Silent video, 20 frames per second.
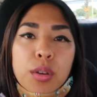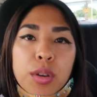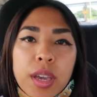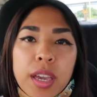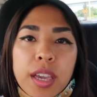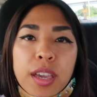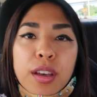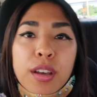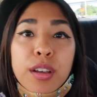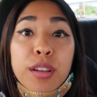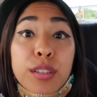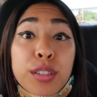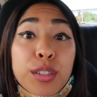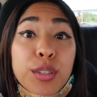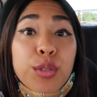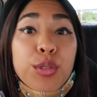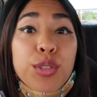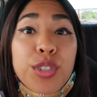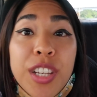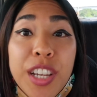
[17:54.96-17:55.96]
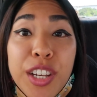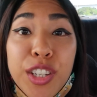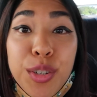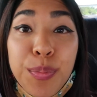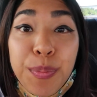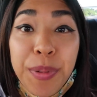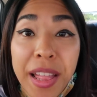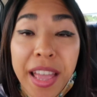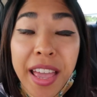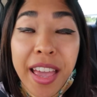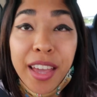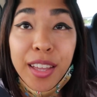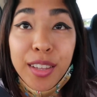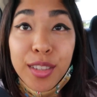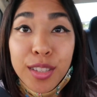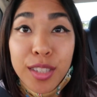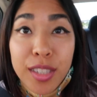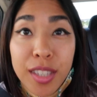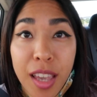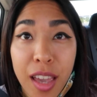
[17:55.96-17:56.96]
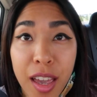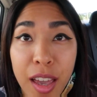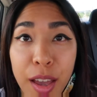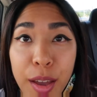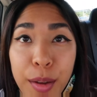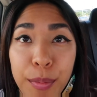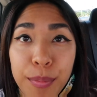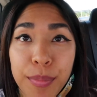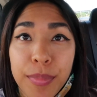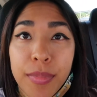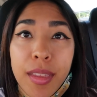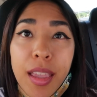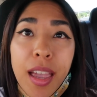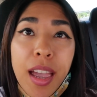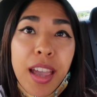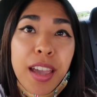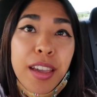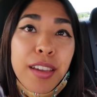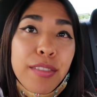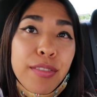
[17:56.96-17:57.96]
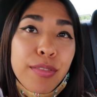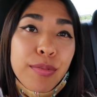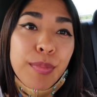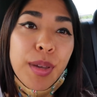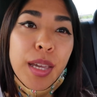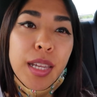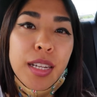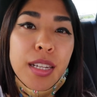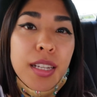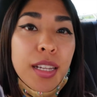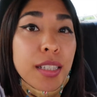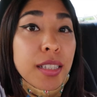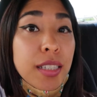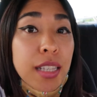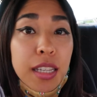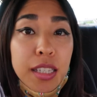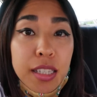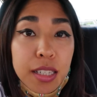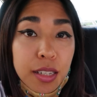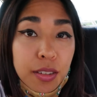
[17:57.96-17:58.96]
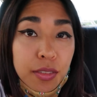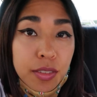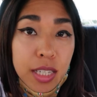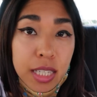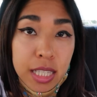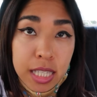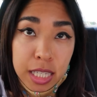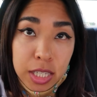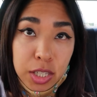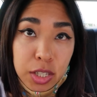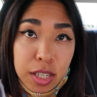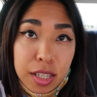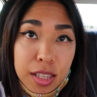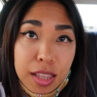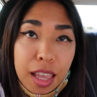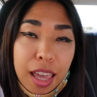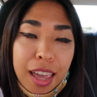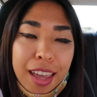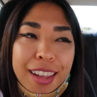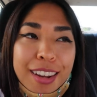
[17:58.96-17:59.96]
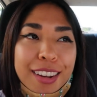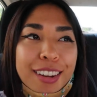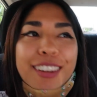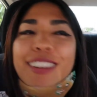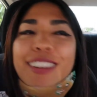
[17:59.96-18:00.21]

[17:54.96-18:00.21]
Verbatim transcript: Okay, y'all, so change of plans. Um, I've made an executive decision that